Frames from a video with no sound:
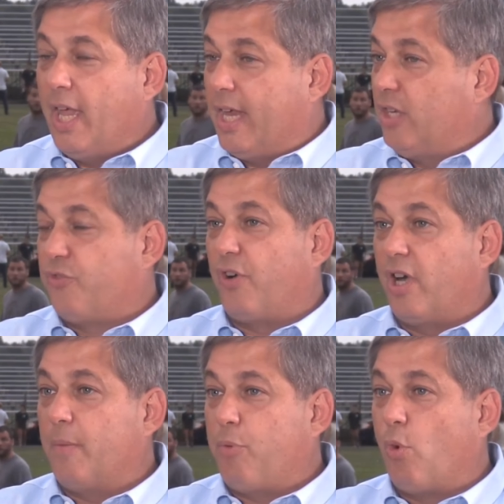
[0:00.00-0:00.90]
and it's
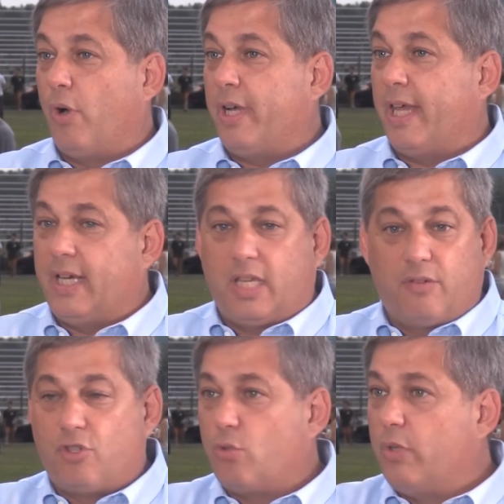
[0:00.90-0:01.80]
very important, and it
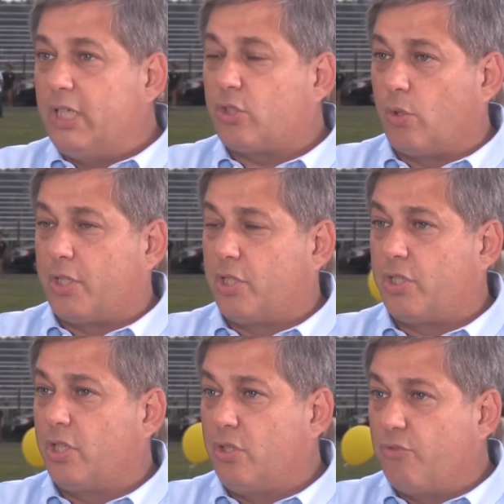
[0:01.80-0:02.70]
gives you
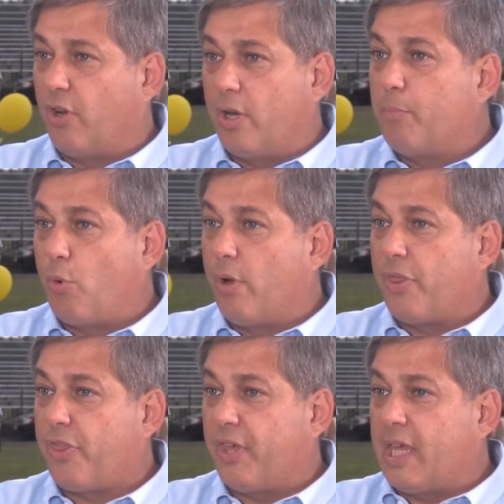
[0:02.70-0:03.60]
resources to do very
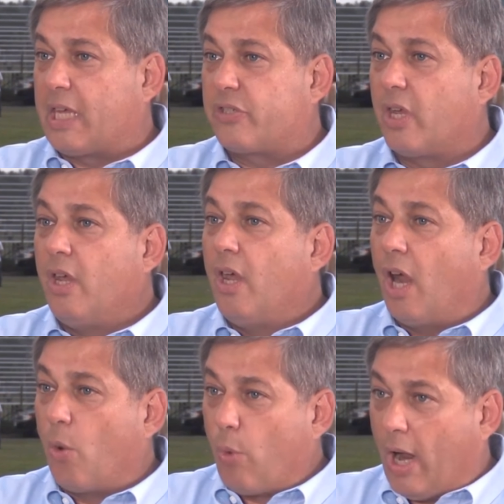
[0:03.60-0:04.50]
important things
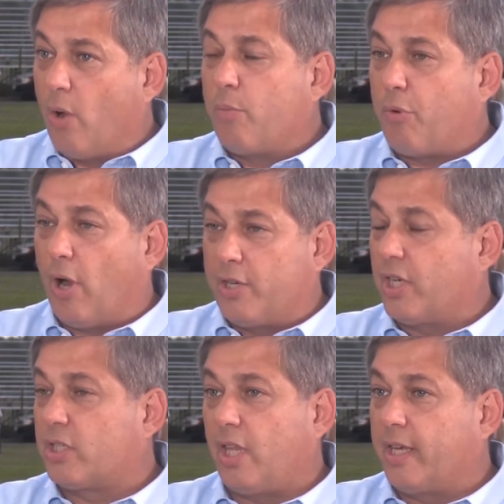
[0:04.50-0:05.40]
around
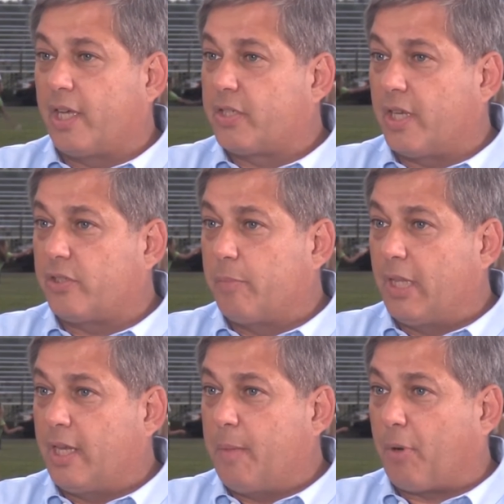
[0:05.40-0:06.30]
projects like
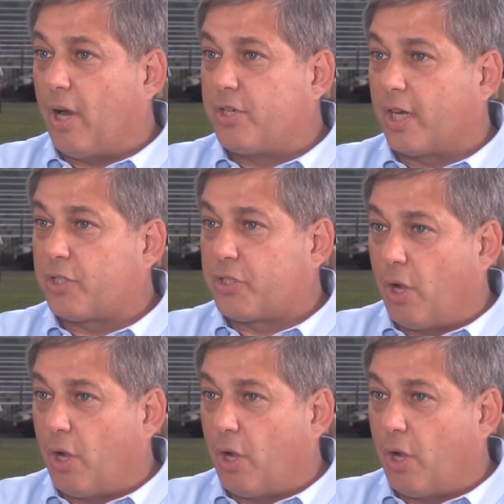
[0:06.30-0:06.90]
accessibility projects.